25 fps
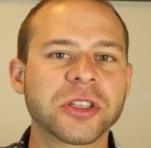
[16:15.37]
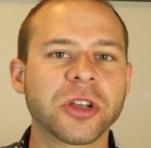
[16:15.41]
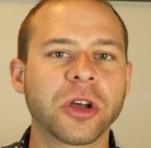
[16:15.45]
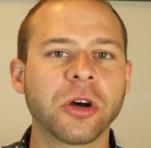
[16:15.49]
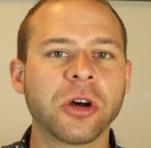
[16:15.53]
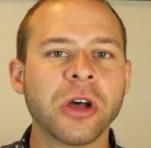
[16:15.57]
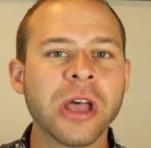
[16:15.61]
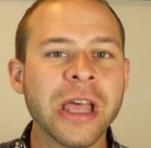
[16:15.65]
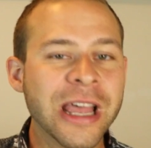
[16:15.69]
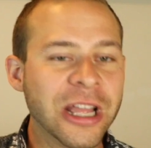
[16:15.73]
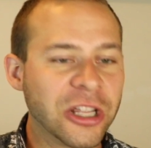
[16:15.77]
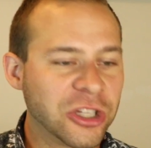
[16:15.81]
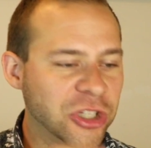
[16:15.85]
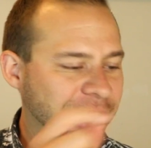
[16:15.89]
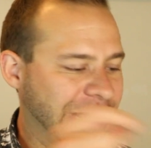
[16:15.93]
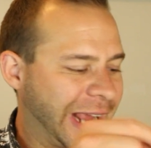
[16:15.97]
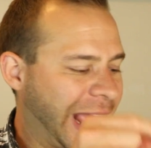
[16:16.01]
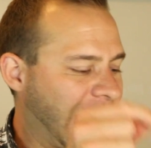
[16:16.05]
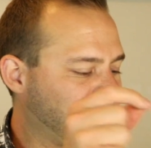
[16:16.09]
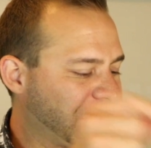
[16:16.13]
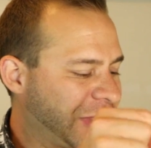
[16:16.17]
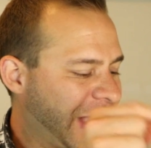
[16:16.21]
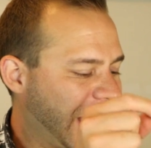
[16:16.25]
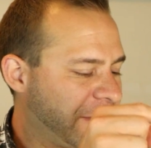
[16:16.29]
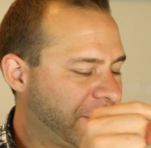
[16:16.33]
So
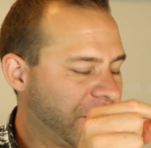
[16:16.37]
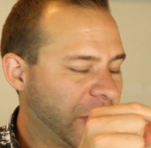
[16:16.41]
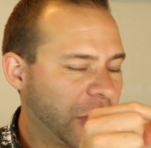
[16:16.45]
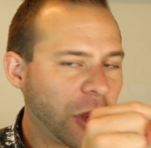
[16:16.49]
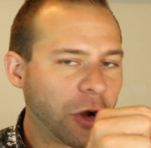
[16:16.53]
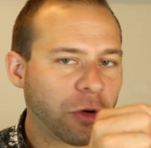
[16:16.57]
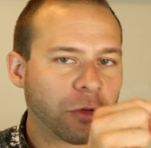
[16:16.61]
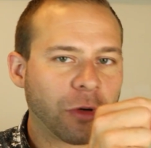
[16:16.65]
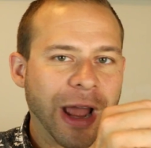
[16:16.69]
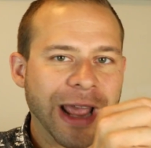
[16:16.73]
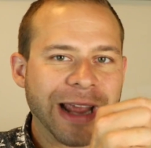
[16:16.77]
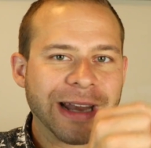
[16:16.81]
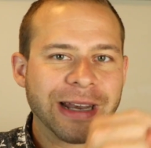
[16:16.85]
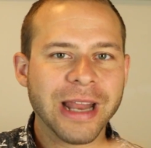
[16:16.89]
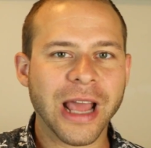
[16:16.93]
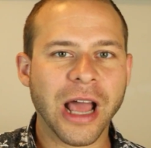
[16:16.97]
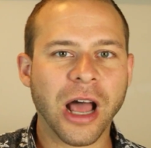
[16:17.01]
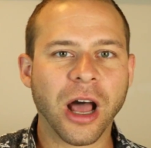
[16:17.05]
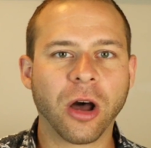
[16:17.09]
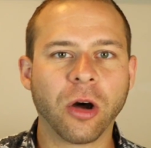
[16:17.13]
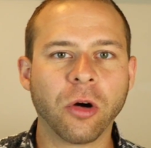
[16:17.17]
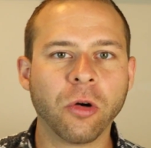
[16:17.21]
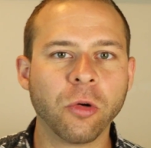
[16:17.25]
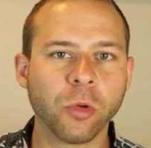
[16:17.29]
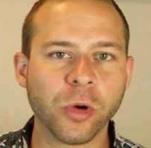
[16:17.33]
check out that video right
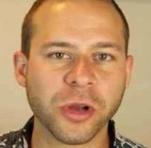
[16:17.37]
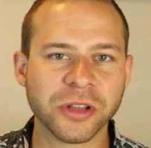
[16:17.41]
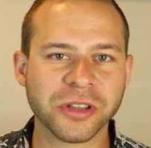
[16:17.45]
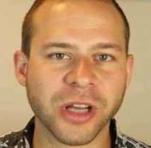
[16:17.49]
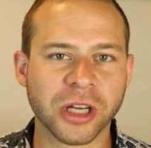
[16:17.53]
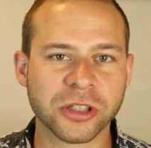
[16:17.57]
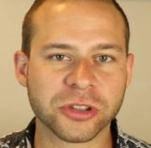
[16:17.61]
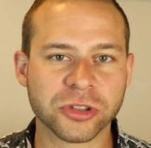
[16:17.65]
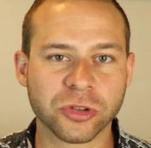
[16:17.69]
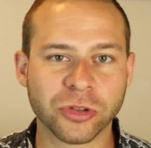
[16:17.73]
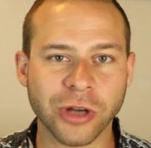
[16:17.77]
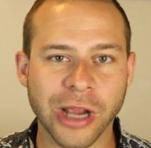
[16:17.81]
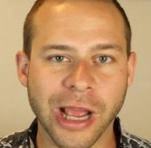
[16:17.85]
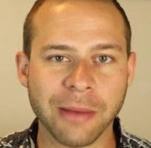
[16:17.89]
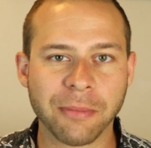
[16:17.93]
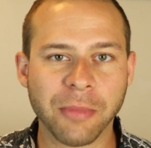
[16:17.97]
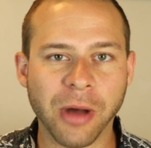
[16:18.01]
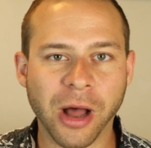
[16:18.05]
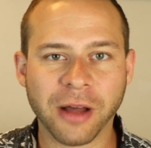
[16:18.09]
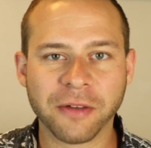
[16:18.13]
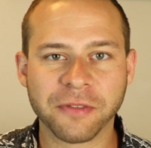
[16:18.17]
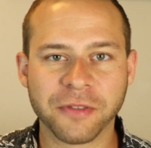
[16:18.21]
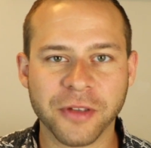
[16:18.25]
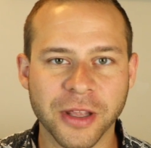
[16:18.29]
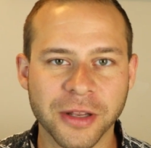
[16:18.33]
now with Dr. Graham
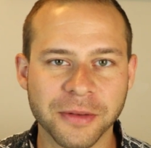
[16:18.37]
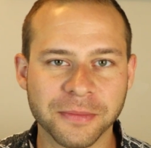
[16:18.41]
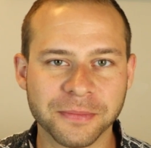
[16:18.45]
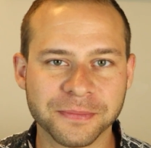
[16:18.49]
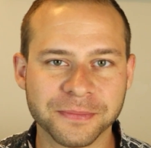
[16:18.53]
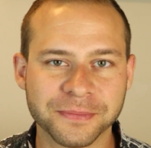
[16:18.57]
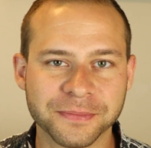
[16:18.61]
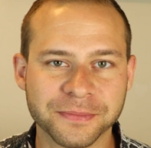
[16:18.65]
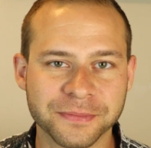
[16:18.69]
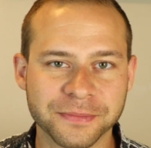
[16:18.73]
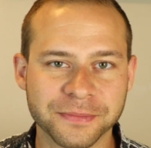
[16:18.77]
Moffat.